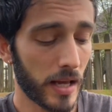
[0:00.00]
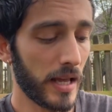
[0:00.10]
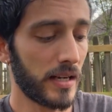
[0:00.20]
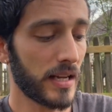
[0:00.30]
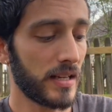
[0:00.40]

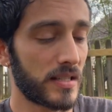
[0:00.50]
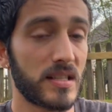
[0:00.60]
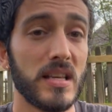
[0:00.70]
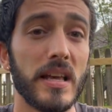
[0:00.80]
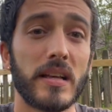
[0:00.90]
It is
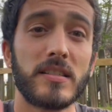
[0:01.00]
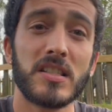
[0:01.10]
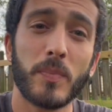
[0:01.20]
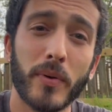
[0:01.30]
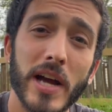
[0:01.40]
the
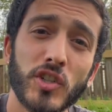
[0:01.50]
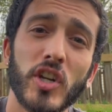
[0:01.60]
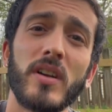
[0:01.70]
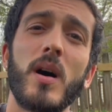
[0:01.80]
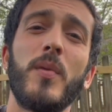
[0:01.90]

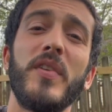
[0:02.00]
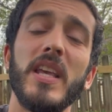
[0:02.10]
expression of